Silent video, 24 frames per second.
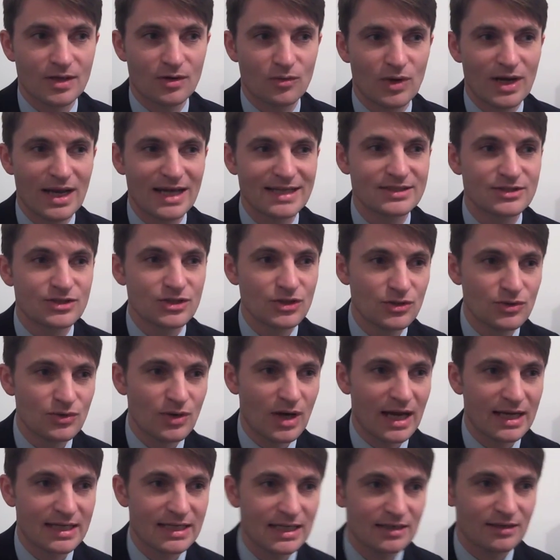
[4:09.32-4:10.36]
Well, I do.
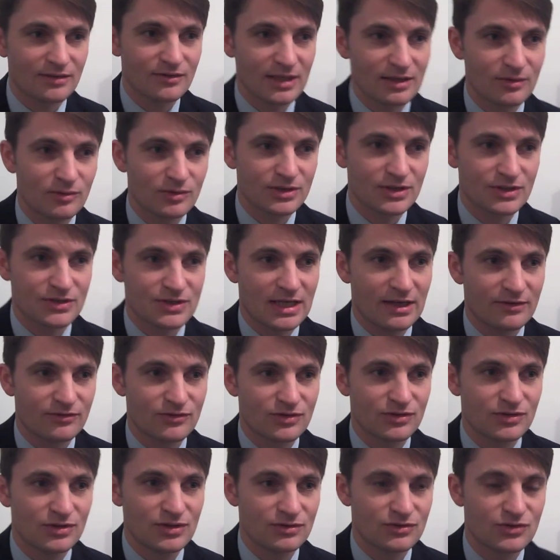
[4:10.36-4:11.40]
I kind of think we just have
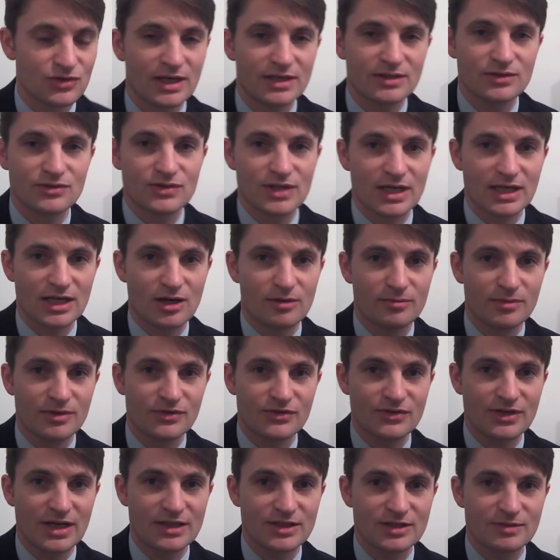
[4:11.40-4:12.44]
to try and use our common
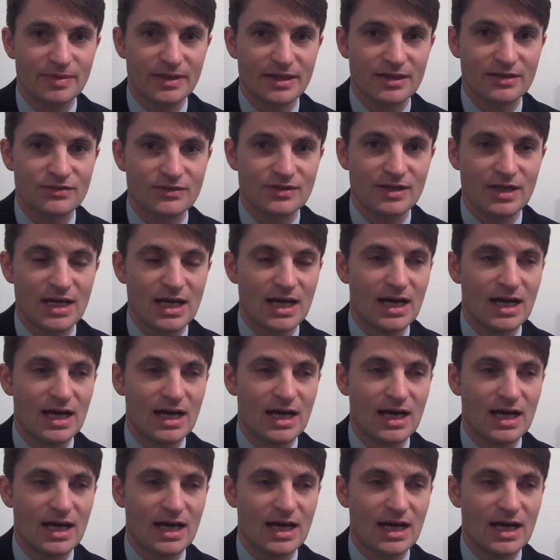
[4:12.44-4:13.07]
sense, because